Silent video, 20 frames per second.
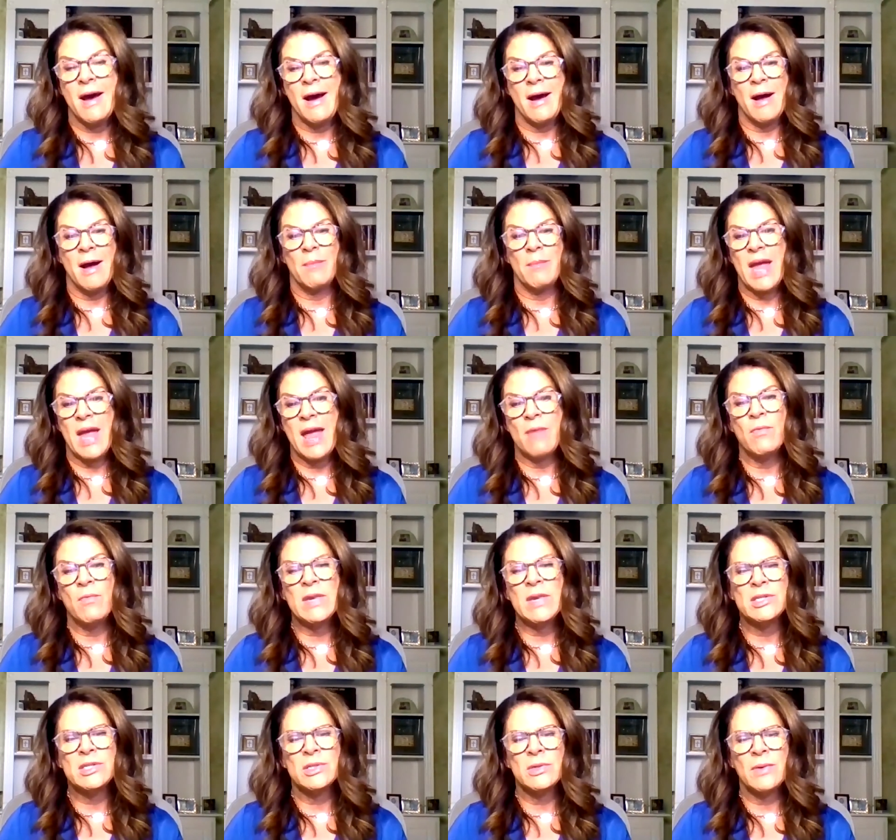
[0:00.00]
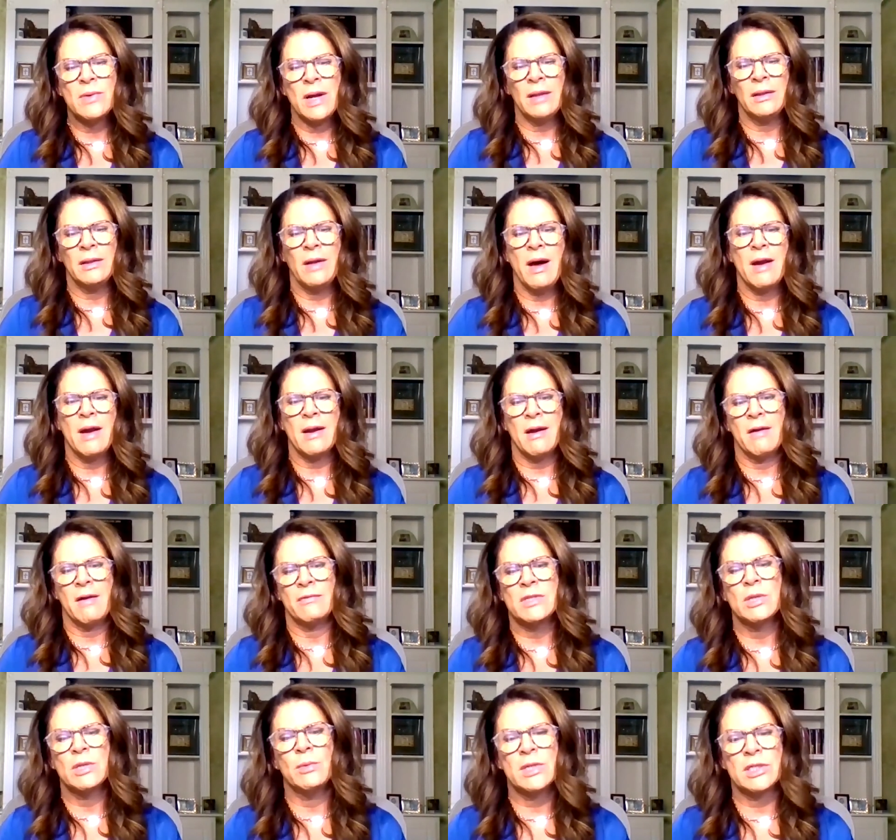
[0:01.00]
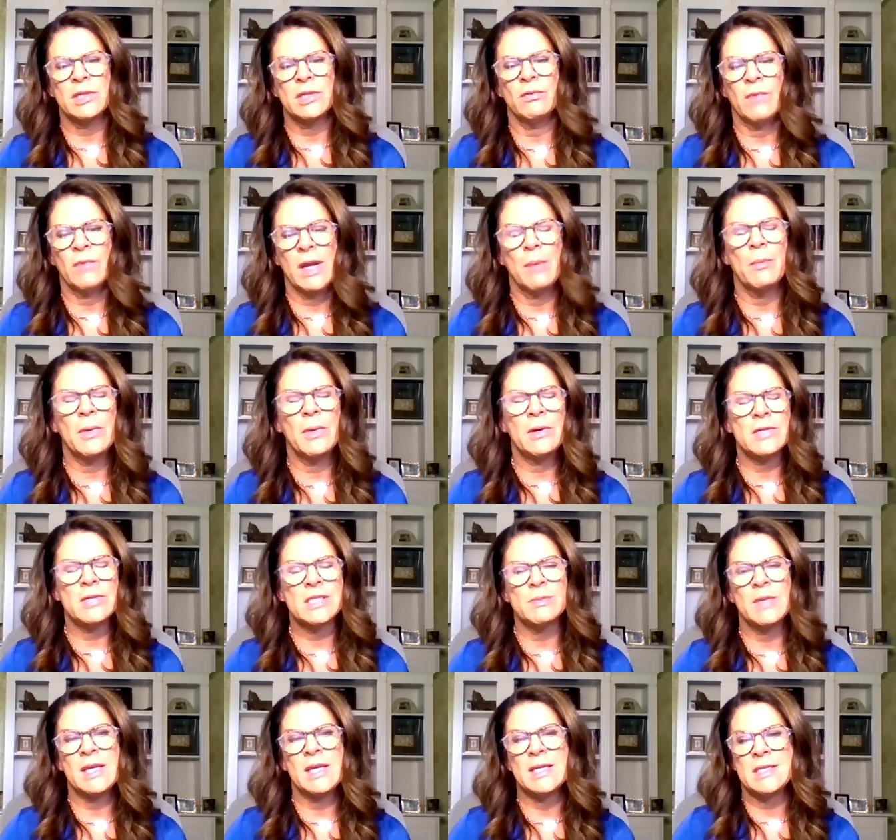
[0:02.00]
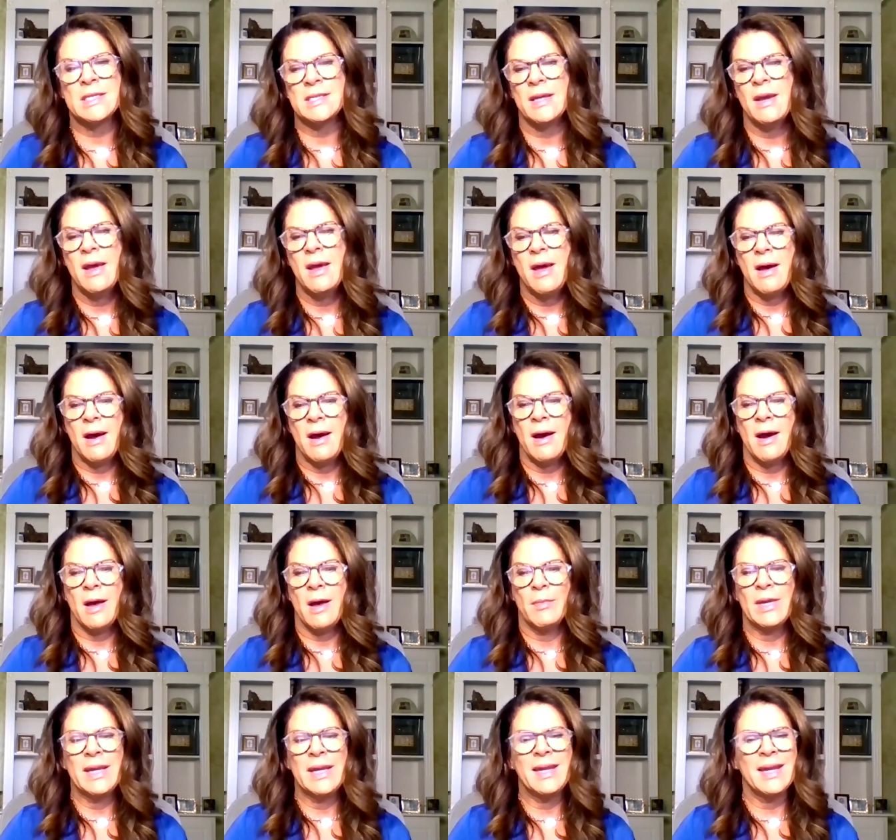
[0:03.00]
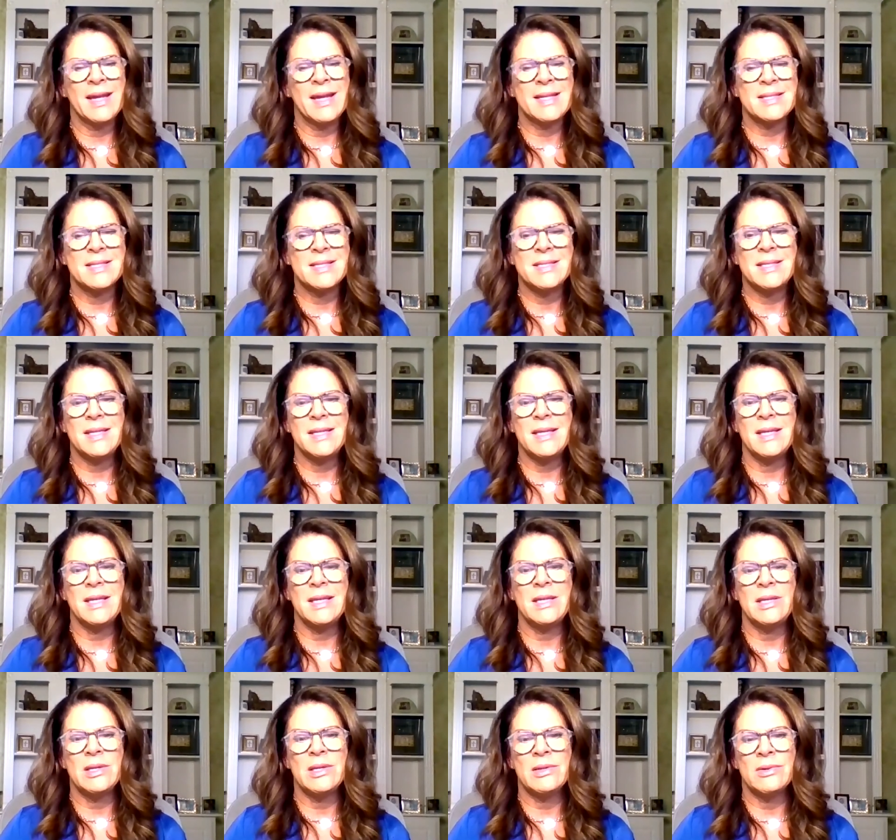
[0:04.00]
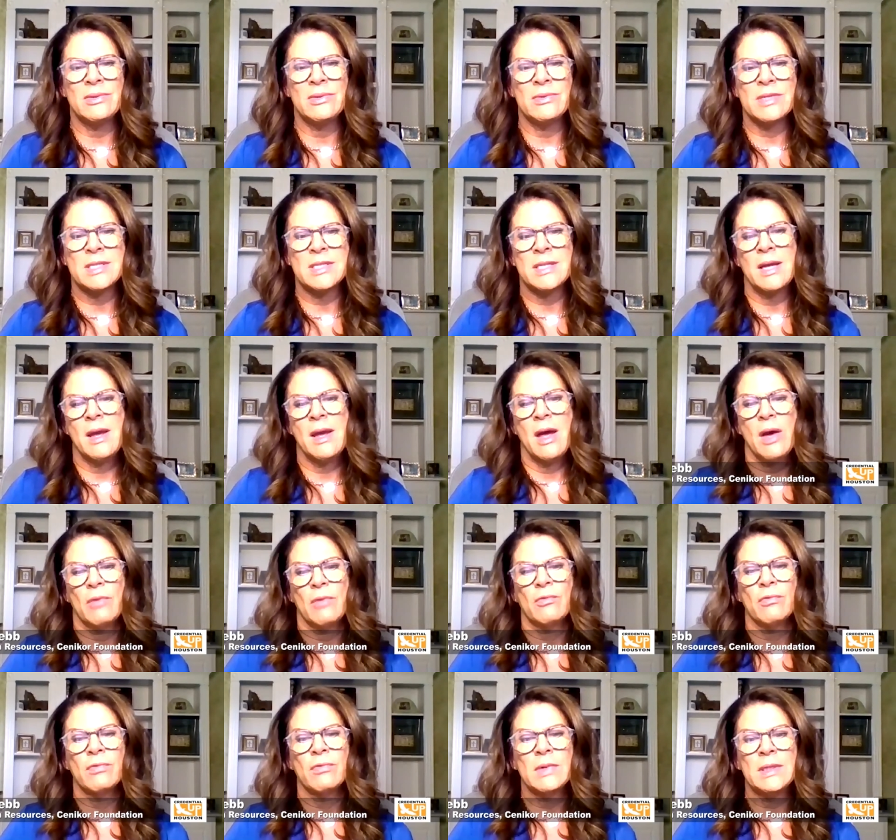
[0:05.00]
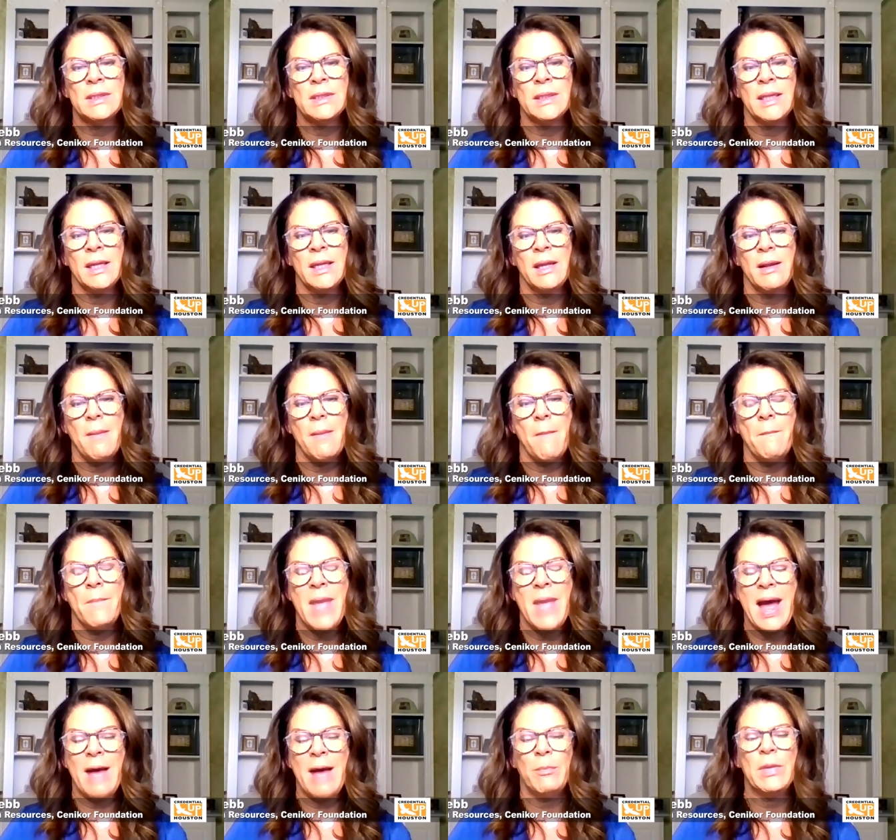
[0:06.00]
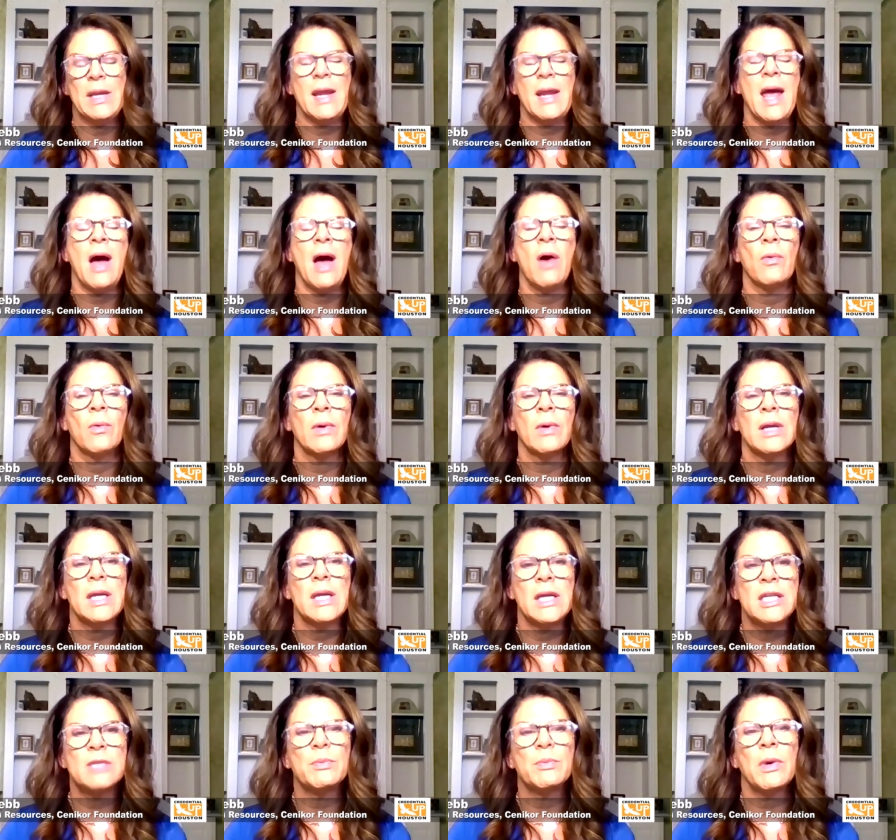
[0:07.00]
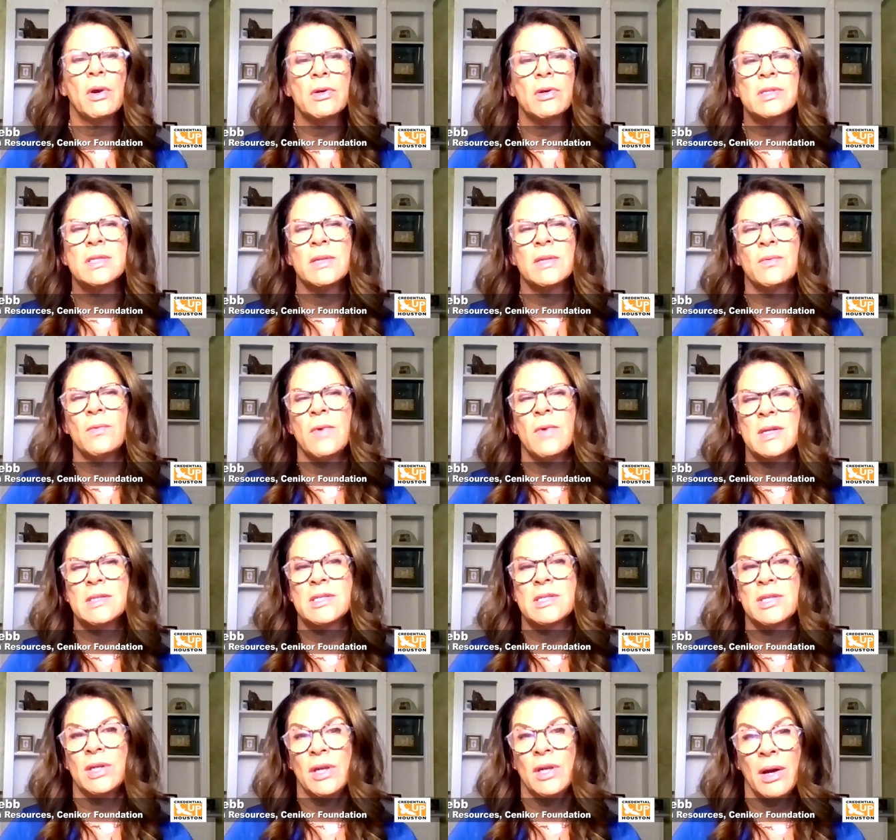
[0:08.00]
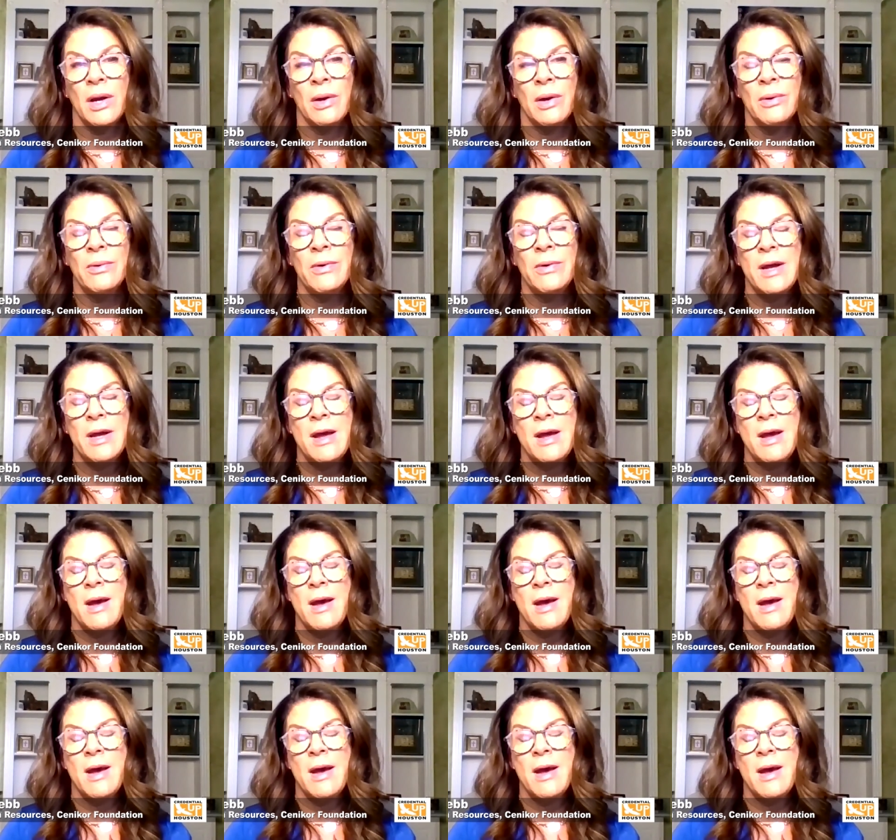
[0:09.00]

Um, and we do a lot of tuition reimbursement, um, again, CEUs, really mapping out where each person wants to go